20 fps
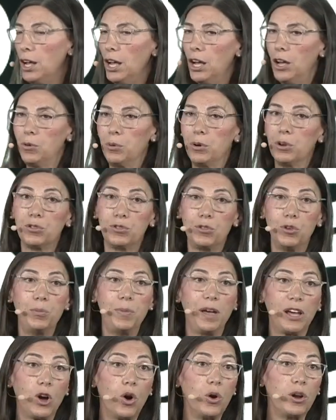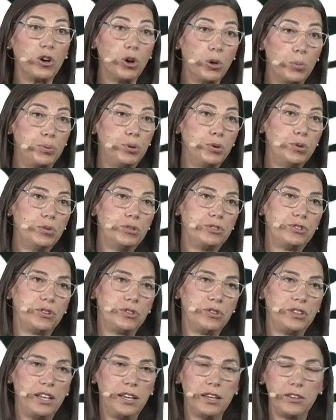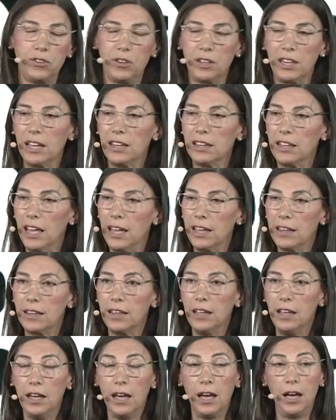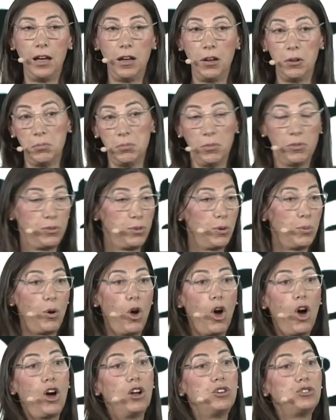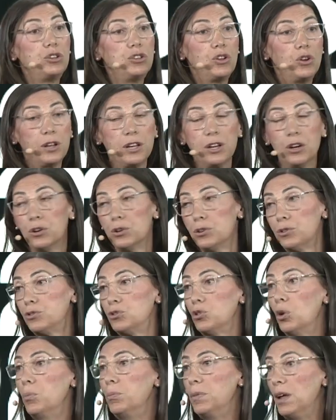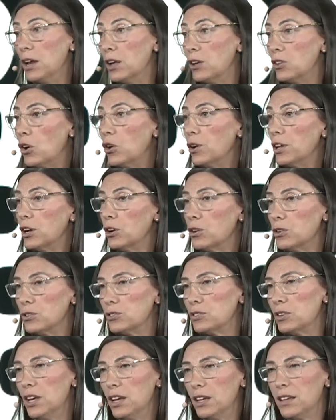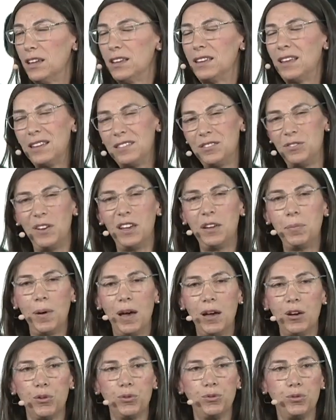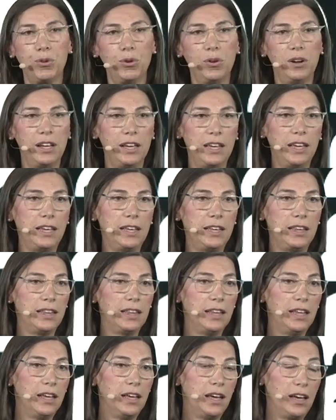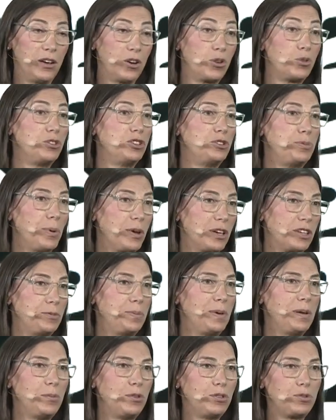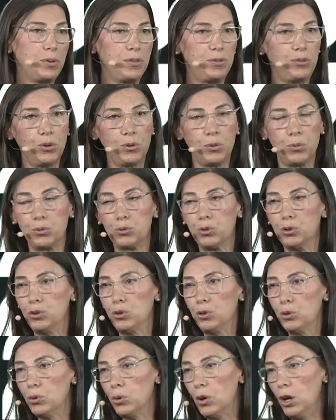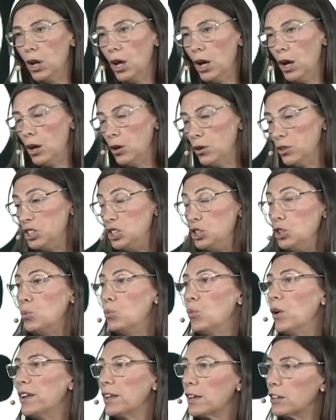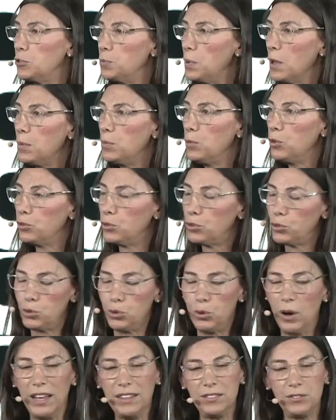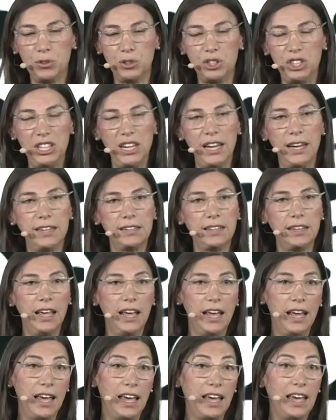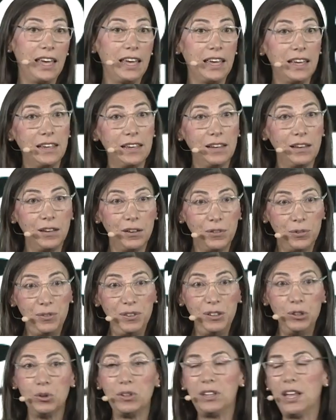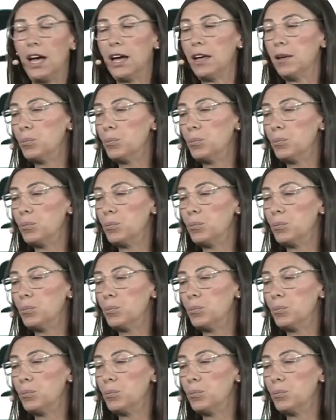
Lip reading: We also make oligo pools, so there you can get from 100 oligos to 1 million oligos. That's very powerful in CRISPR experiments if you want to do genome-wide experiments to associate a phenotype